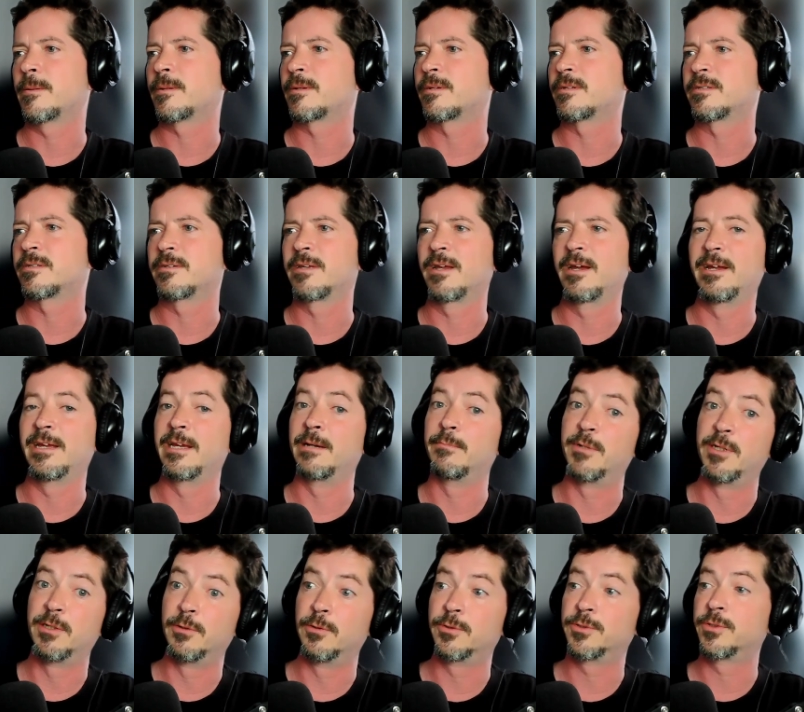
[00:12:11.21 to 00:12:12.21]
because I am
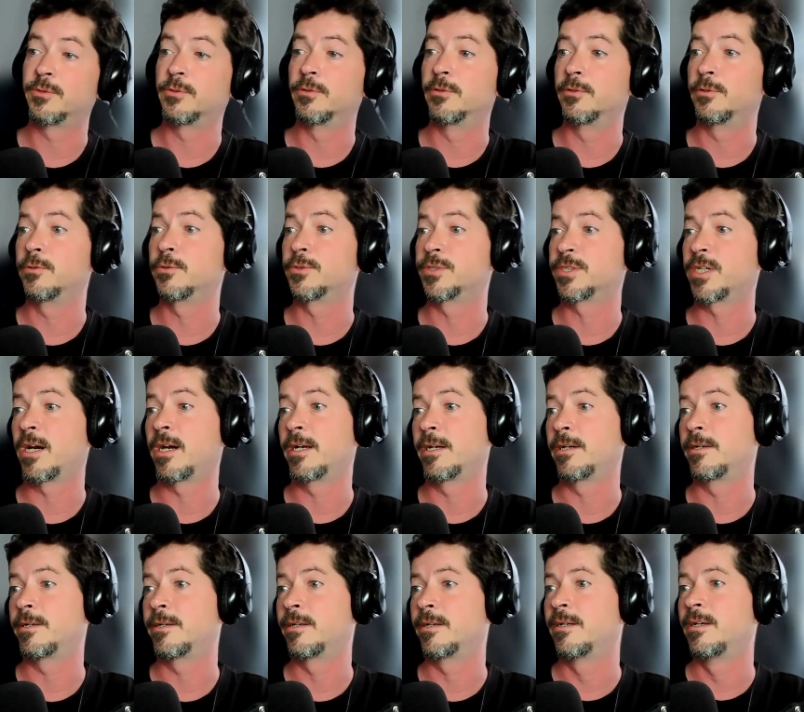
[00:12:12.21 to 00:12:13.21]
a little
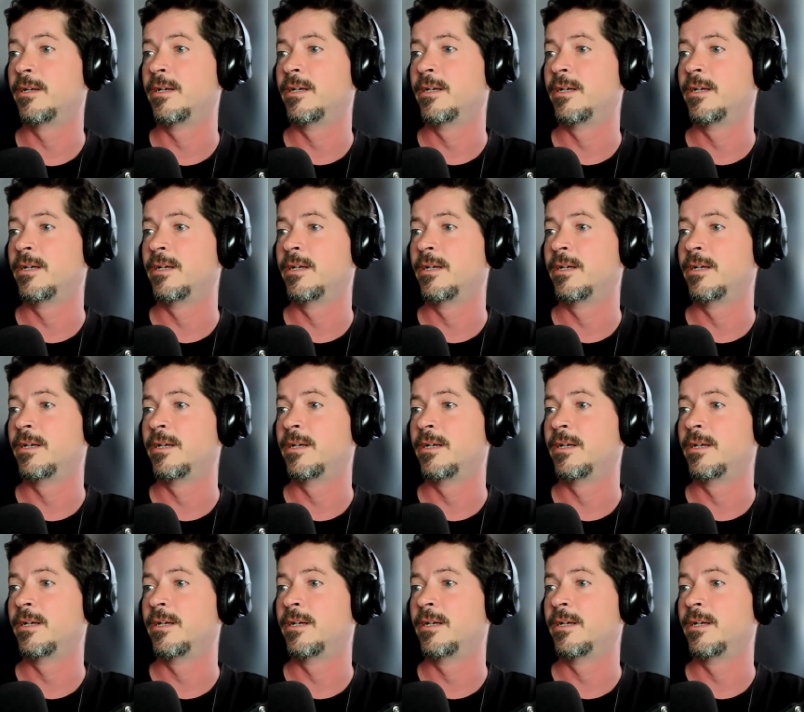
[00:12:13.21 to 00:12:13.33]
tired.